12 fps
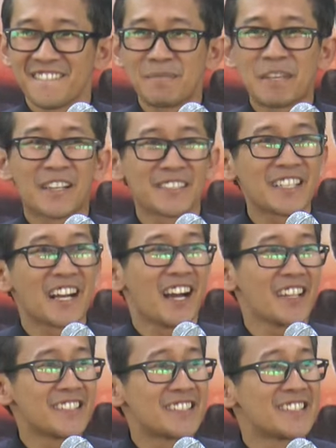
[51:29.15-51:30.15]
Because
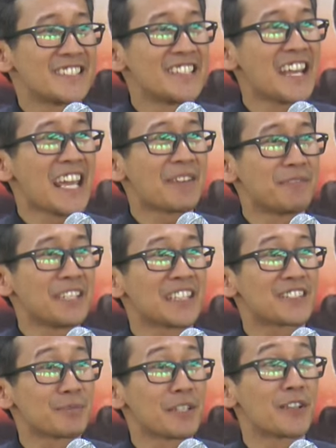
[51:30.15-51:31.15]
God's name
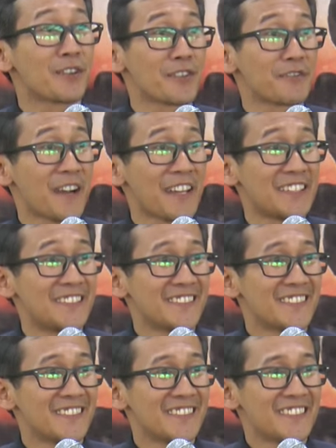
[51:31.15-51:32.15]
needs to be glorified.
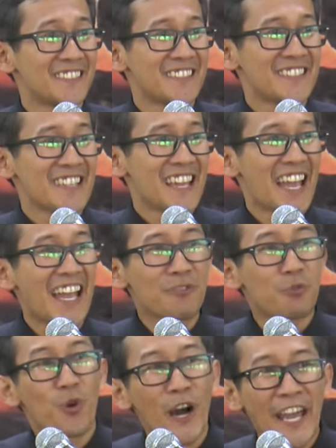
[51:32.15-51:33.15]

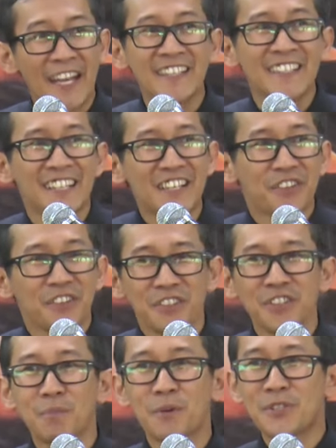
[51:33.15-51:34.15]
And when
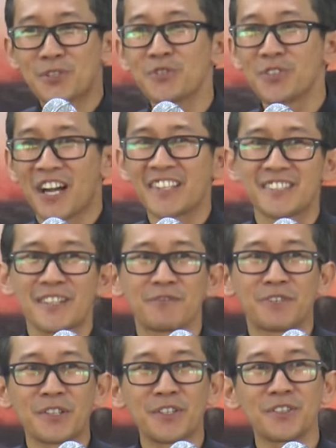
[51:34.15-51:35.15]
you pursue God's dream
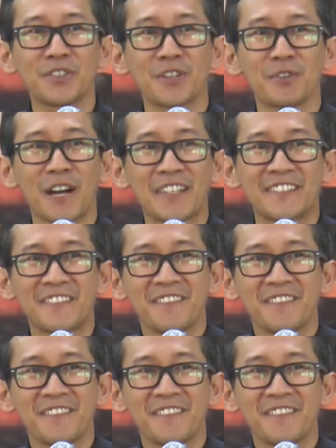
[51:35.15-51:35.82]
for you, you know what?